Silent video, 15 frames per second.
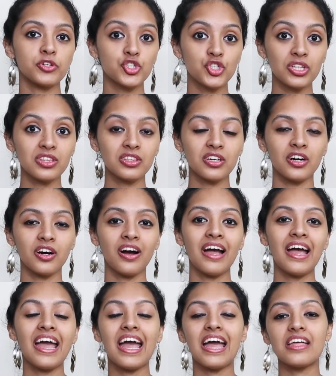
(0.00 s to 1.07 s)
the chitta,
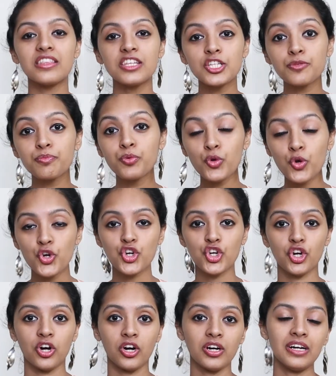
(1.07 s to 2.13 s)
and this
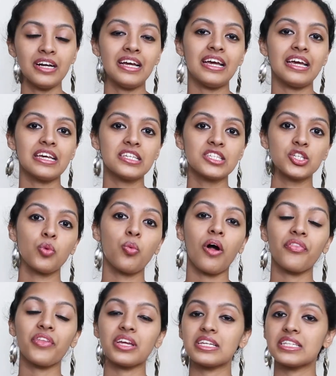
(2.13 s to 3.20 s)
purusha is the
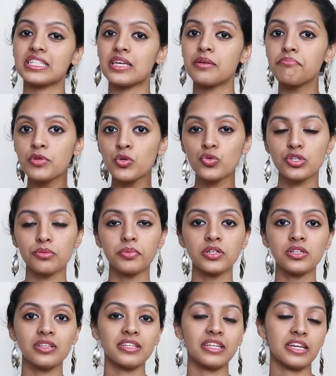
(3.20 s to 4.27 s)
one that is
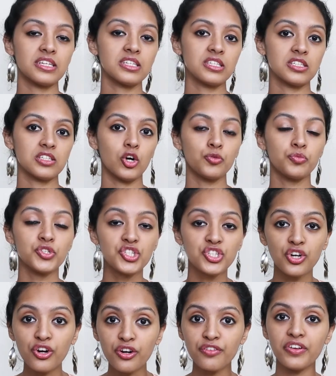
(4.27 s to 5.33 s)
immutable, that is
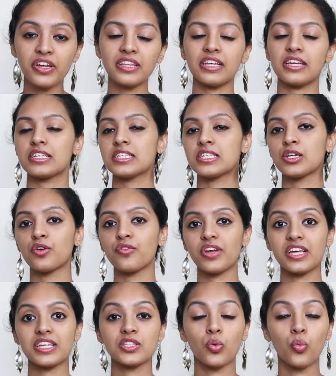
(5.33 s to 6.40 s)
observing, that is
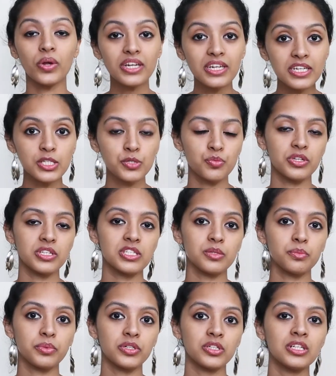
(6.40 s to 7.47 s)
serving as a witness
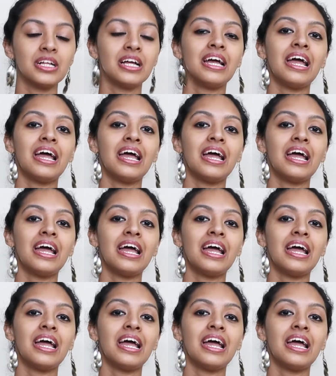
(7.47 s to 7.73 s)
principle.